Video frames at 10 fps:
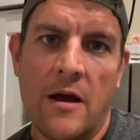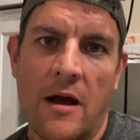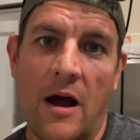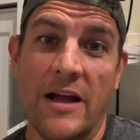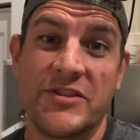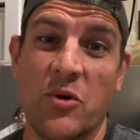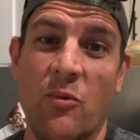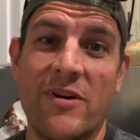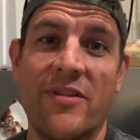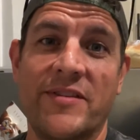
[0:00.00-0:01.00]
All right, so
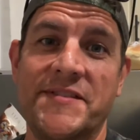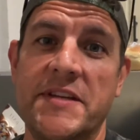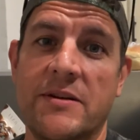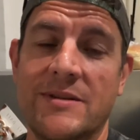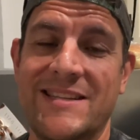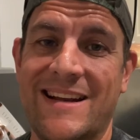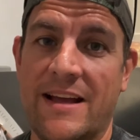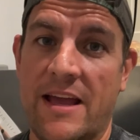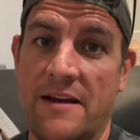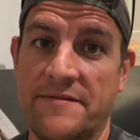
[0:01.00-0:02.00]
one of the secrets that I
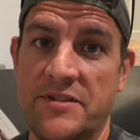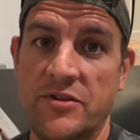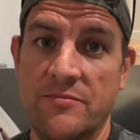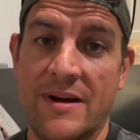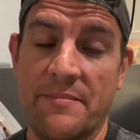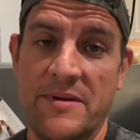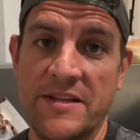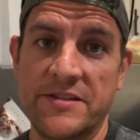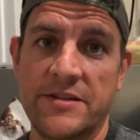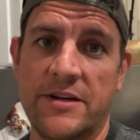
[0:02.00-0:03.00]
have to my
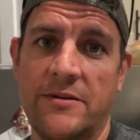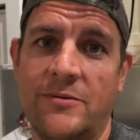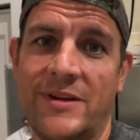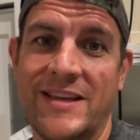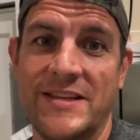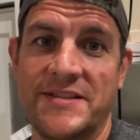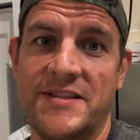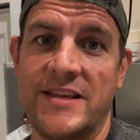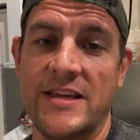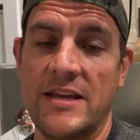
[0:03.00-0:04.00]
pizza dough is
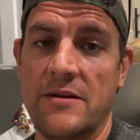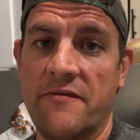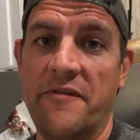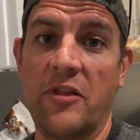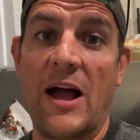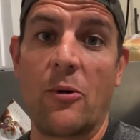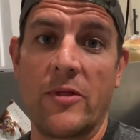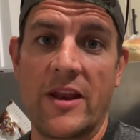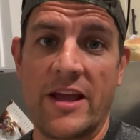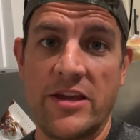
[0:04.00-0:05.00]
the flour
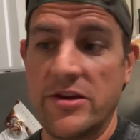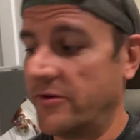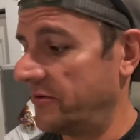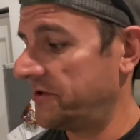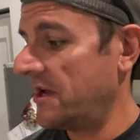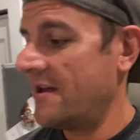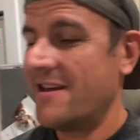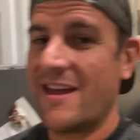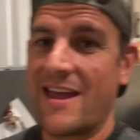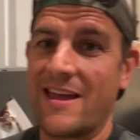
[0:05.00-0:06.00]
that I use,
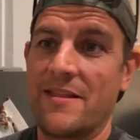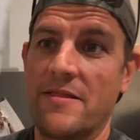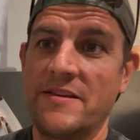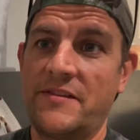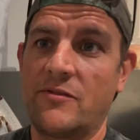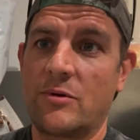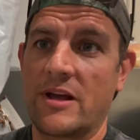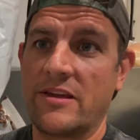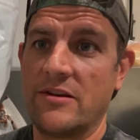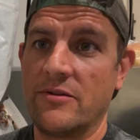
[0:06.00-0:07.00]
and this is what I
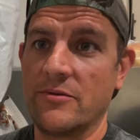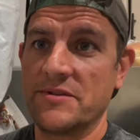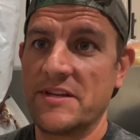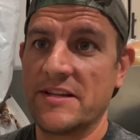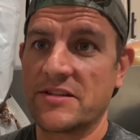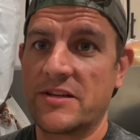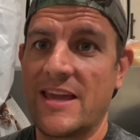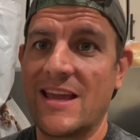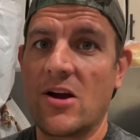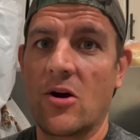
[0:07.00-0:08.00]
use. It's
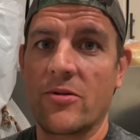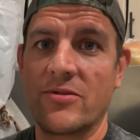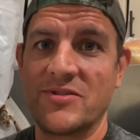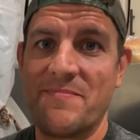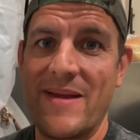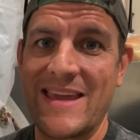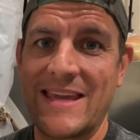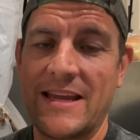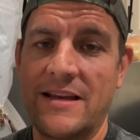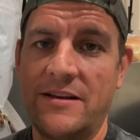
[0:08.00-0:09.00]
King Arthur's
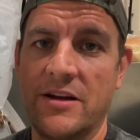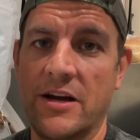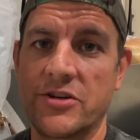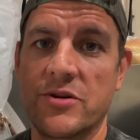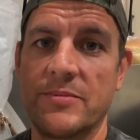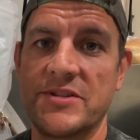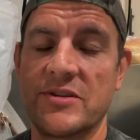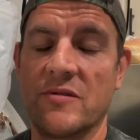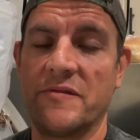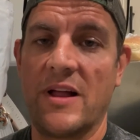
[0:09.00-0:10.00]
Baking
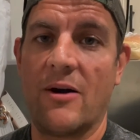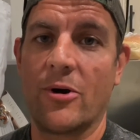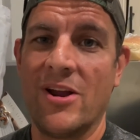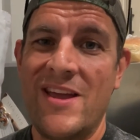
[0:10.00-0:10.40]
000 flour.